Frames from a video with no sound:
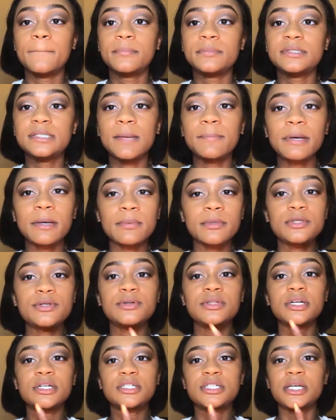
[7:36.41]
Some people
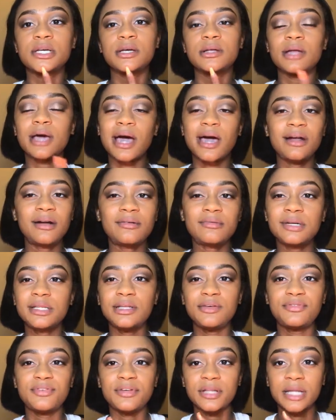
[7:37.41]
do their chin. I don't
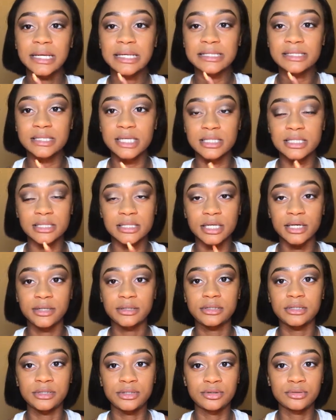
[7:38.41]
really feel like it's necessary
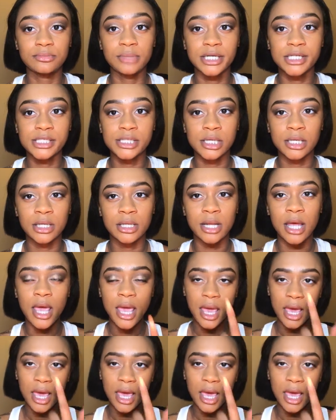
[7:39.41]
to do my chin,